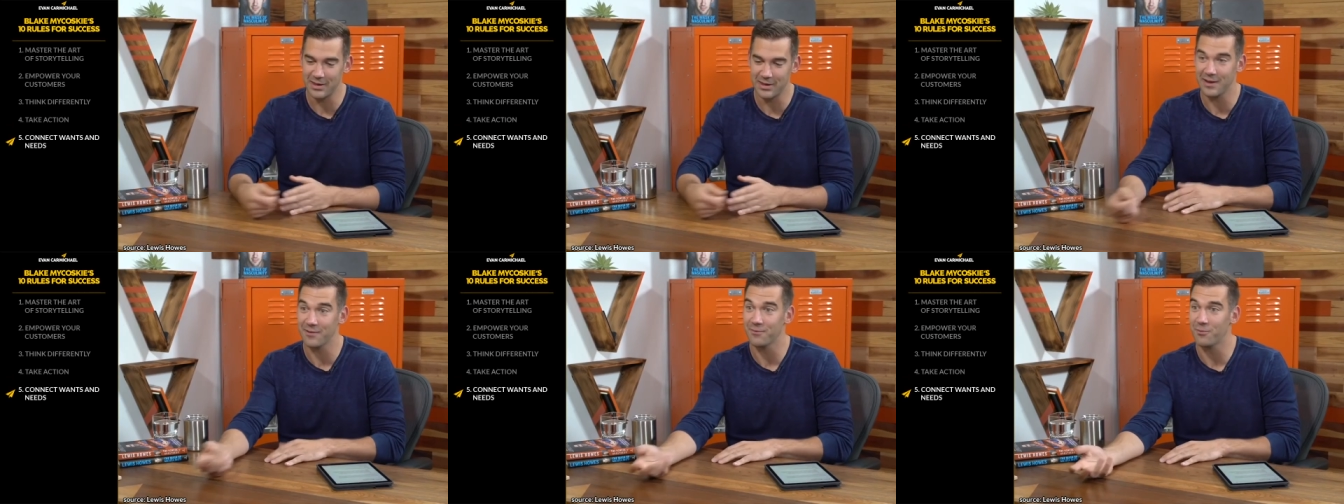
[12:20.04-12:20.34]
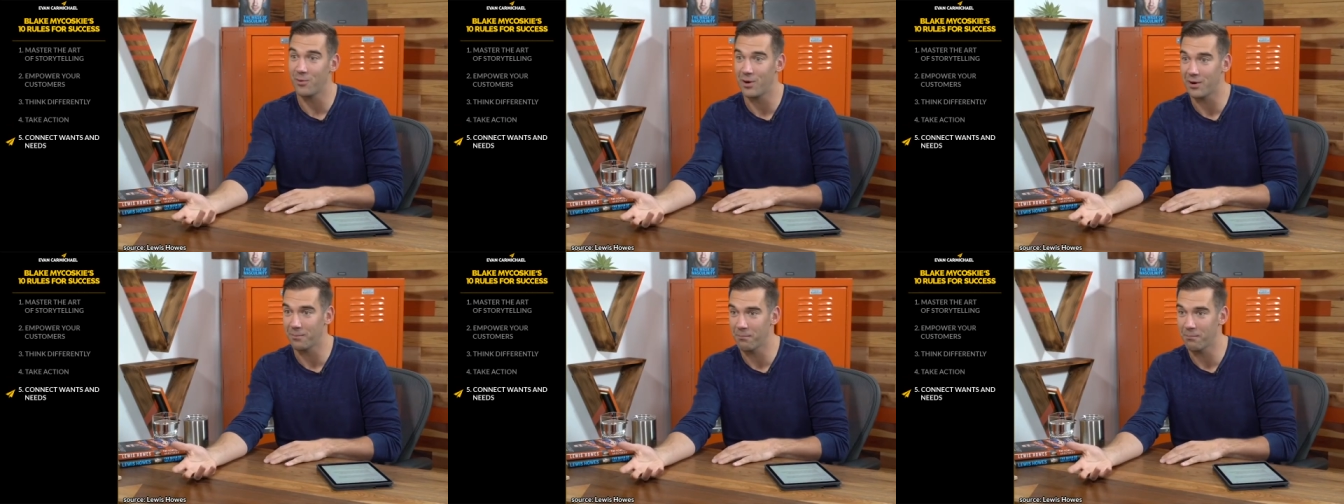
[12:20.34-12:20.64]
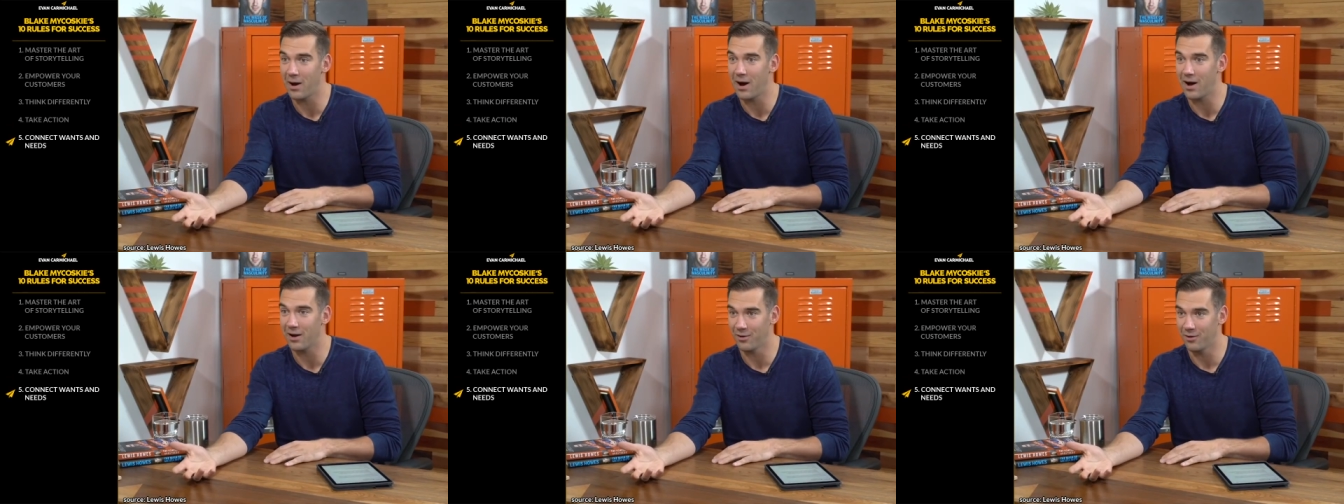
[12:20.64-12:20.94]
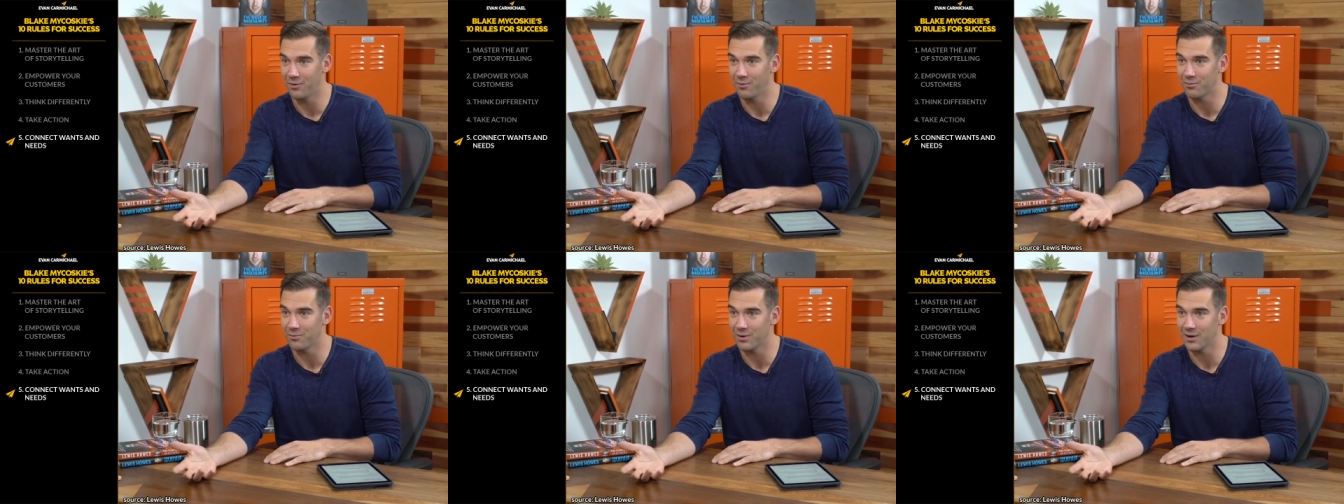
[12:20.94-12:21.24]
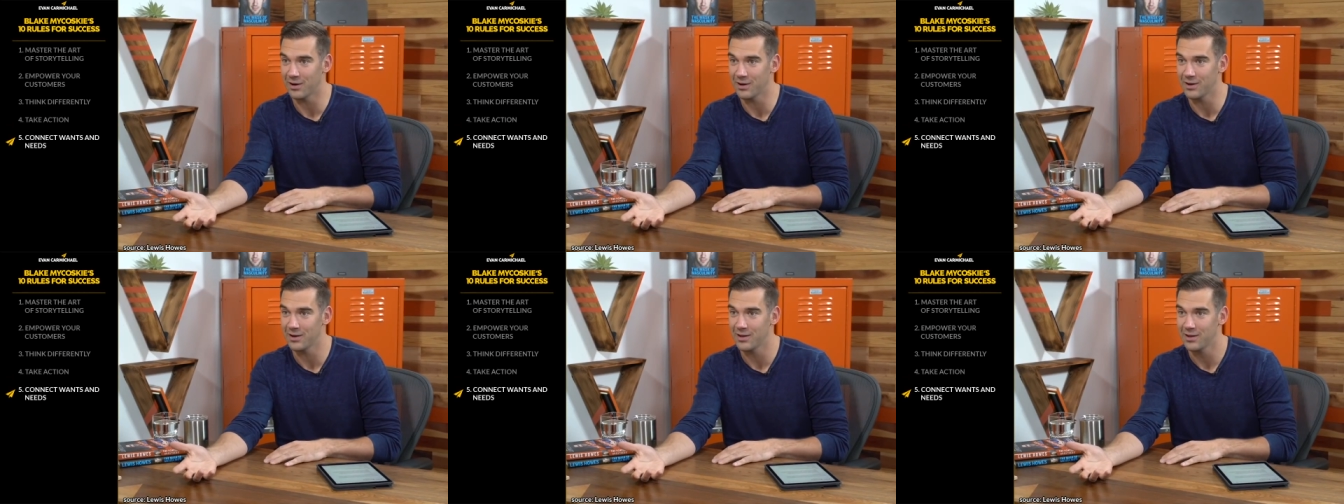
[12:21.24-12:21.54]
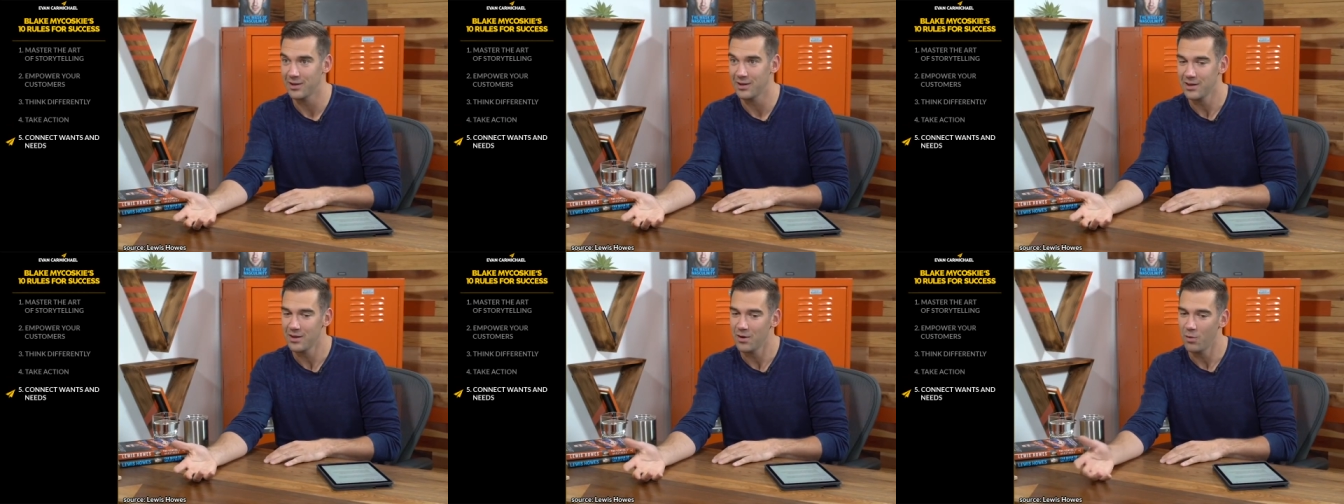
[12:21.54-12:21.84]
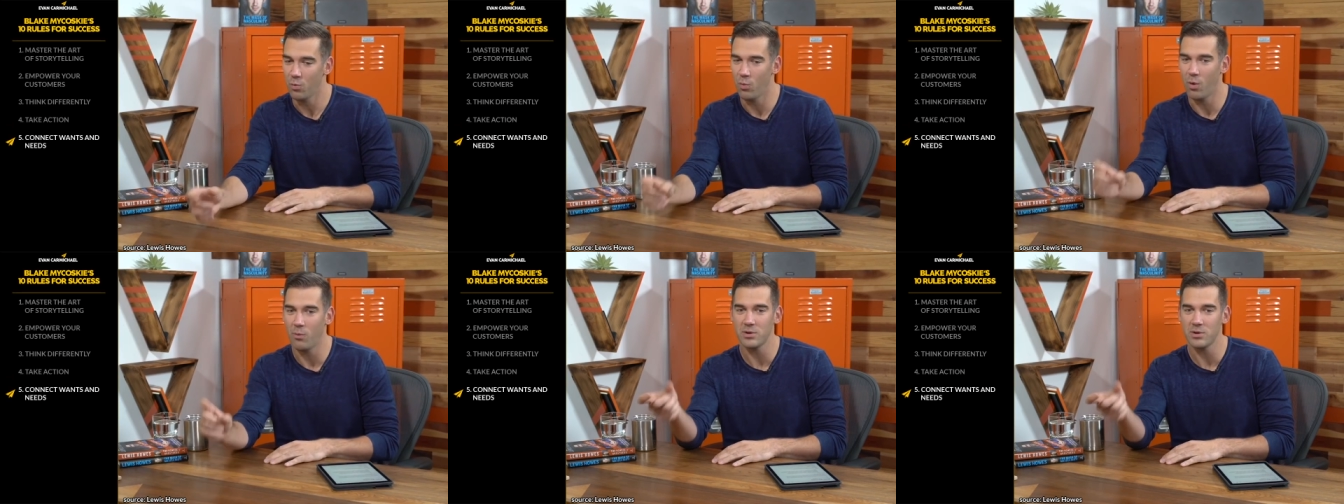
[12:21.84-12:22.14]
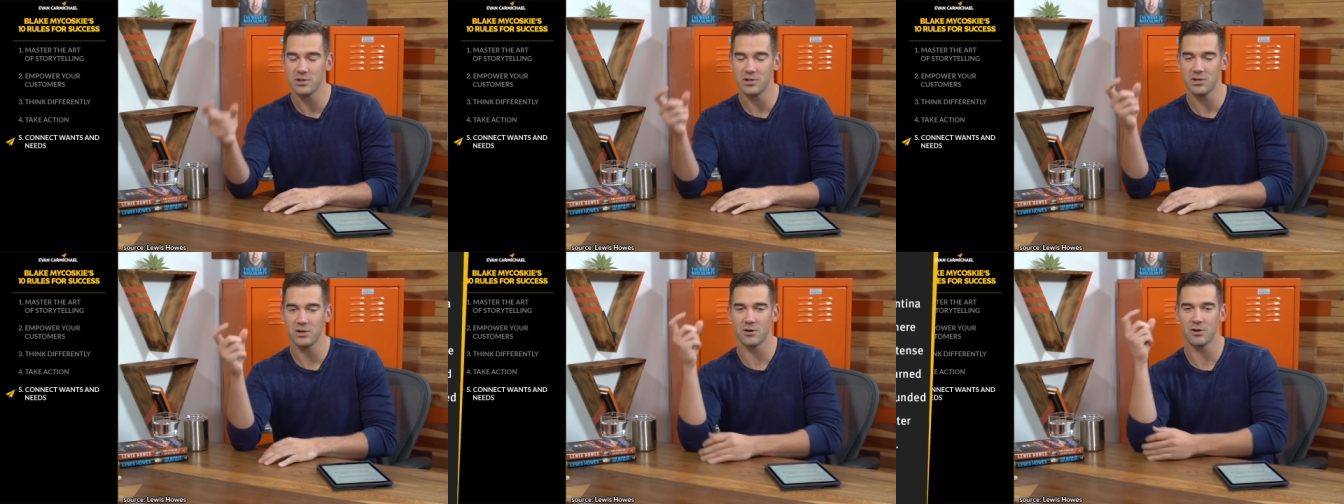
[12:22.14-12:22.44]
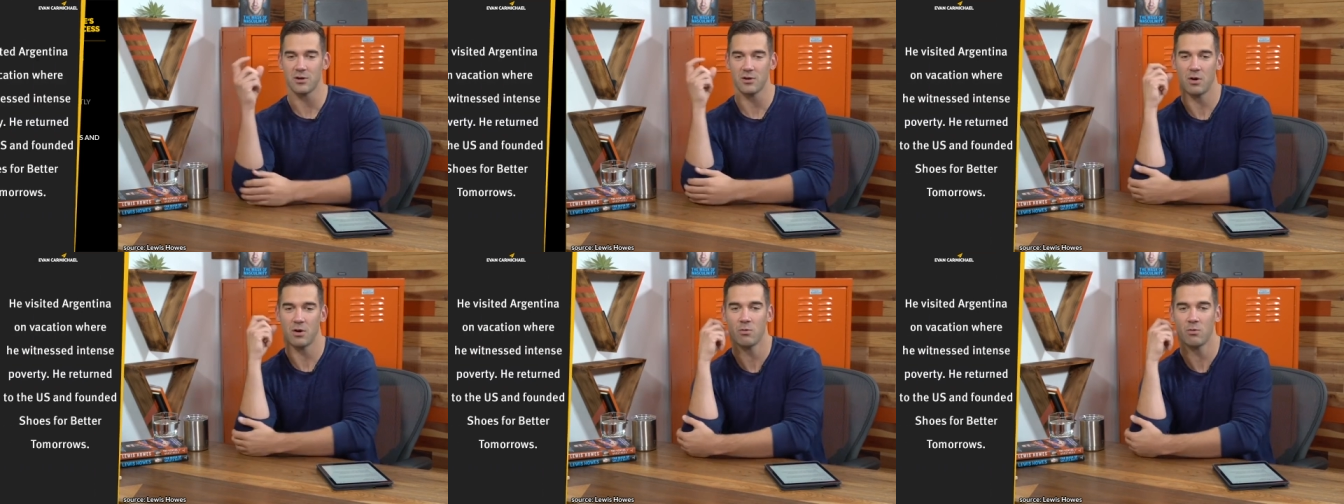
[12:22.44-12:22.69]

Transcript: give one model, right? Yeah. What was your